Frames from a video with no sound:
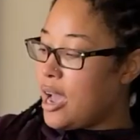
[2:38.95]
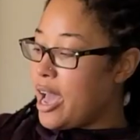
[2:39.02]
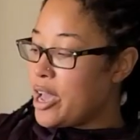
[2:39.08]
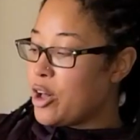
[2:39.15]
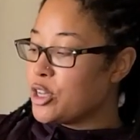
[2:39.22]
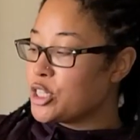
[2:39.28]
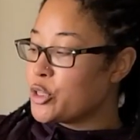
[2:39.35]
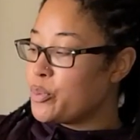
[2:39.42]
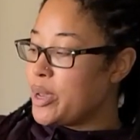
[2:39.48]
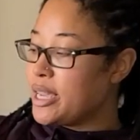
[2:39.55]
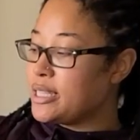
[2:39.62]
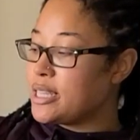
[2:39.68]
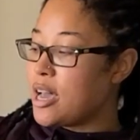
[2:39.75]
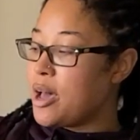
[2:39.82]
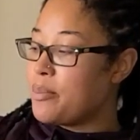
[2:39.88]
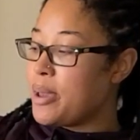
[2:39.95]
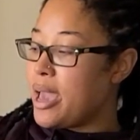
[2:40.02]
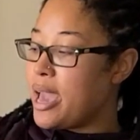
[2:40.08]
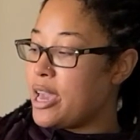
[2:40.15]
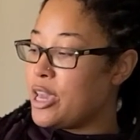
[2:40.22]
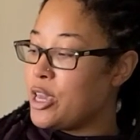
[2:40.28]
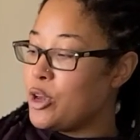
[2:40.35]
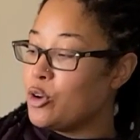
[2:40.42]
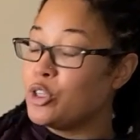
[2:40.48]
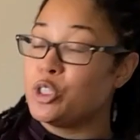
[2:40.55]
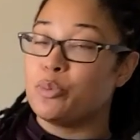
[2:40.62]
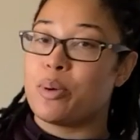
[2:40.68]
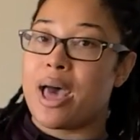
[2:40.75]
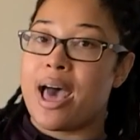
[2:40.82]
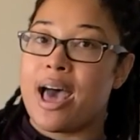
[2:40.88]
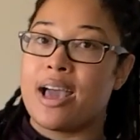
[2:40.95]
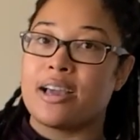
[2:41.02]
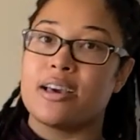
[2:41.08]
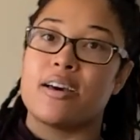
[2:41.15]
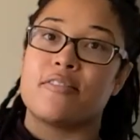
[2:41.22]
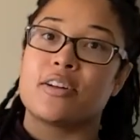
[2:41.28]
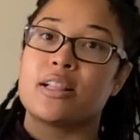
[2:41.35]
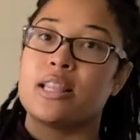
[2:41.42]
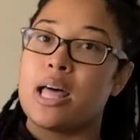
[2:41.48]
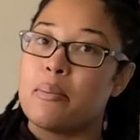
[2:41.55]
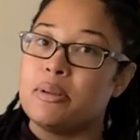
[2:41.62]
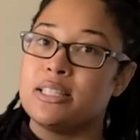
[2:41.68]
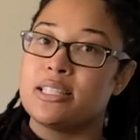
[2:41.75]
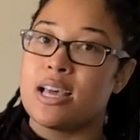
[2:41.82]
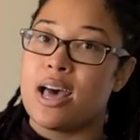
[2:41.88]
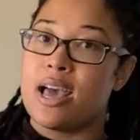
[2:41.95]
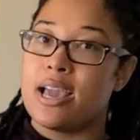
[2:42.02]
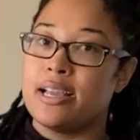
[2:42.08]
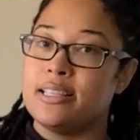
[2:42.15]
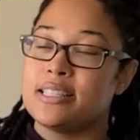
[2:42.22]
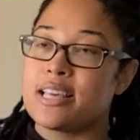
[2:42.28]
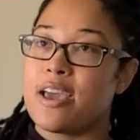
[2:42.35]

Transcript: I also picked up a huge bag of clementines.